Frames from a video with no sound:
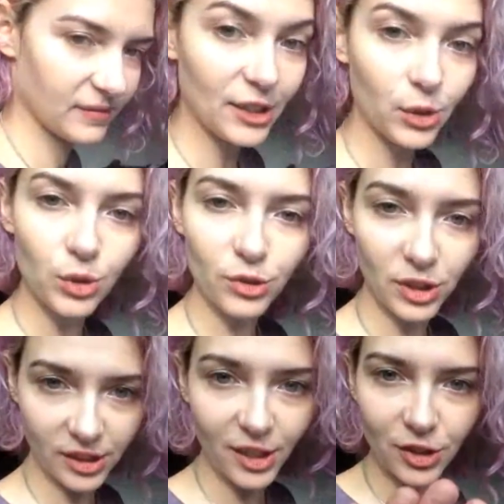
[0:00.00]
And you'll
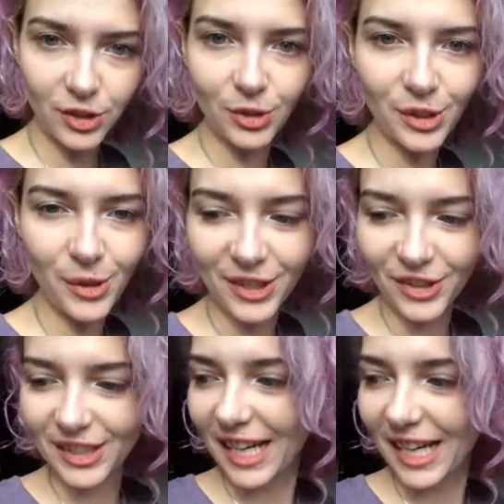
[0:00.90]
notice I just used a
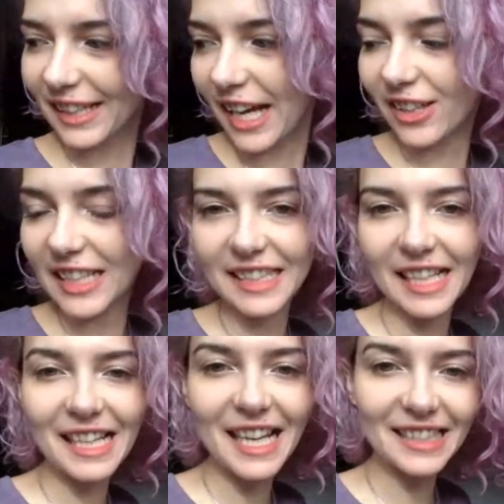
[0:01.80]
question tag there. I
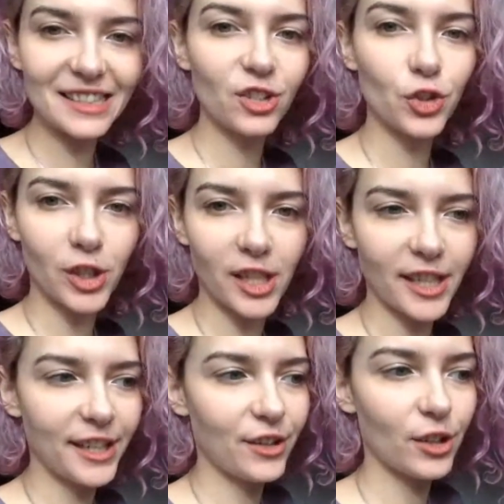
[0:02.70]
said, let's
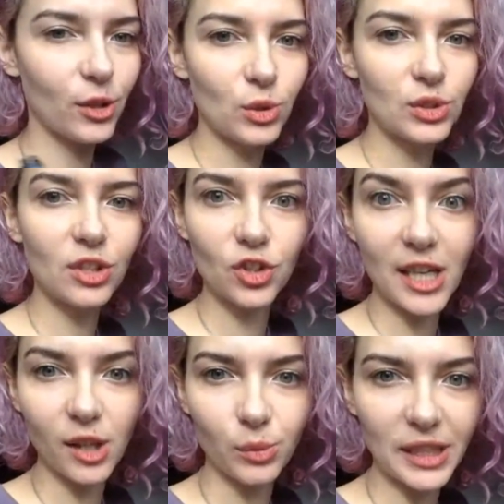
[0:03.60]
try those,
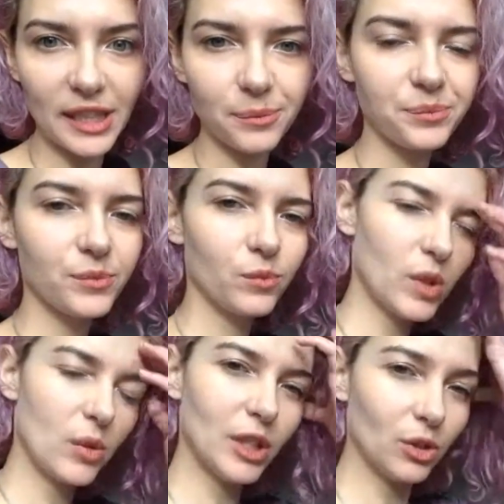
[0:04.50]
shall we?
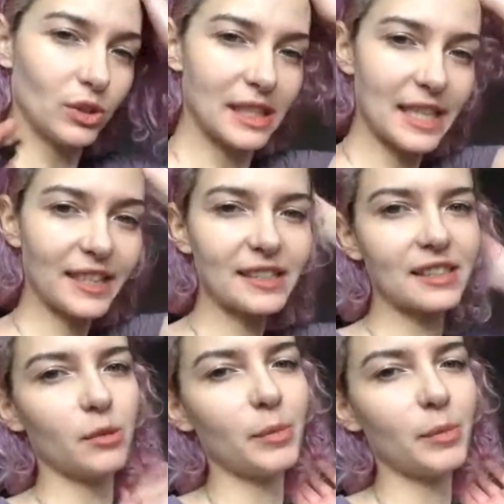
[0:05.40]
When we use let's at the